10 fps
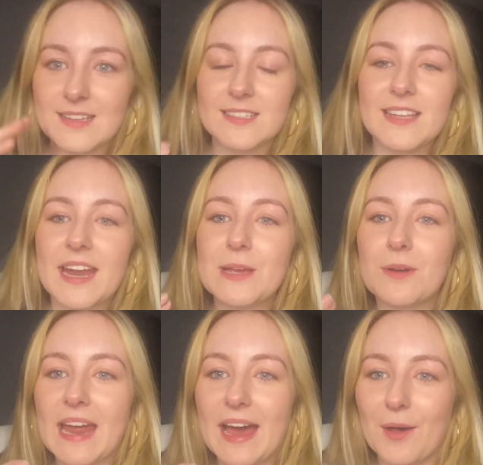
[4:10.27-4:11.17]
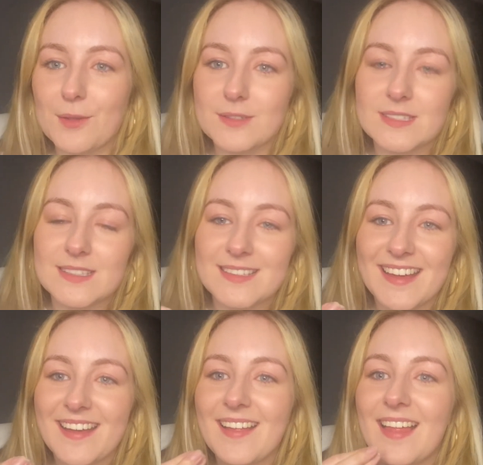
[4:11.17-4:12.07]
Does anyone else
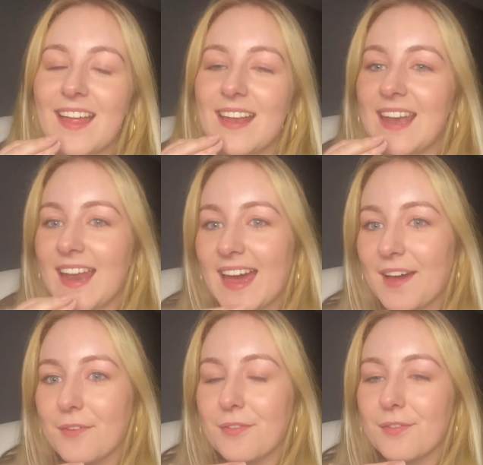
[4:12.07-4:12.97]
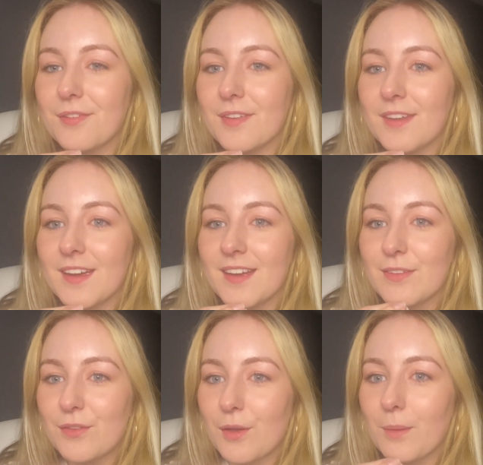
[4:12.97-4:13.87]
laugh
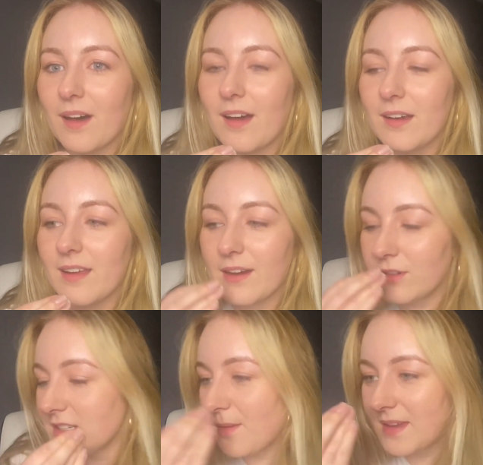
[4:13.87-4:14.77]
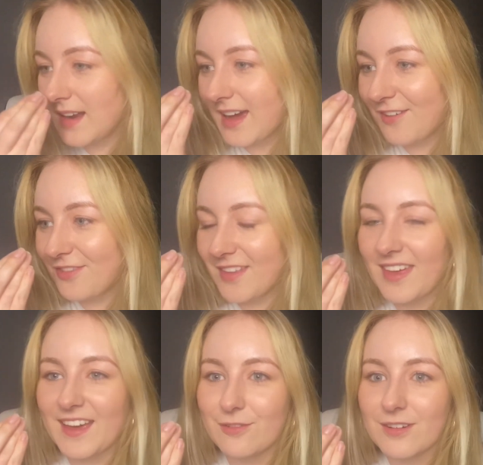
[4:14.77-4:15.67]
so hard every time they laugh that
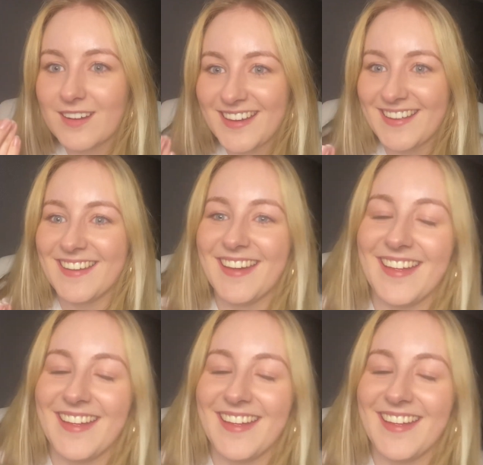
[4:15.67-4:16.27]
they cry?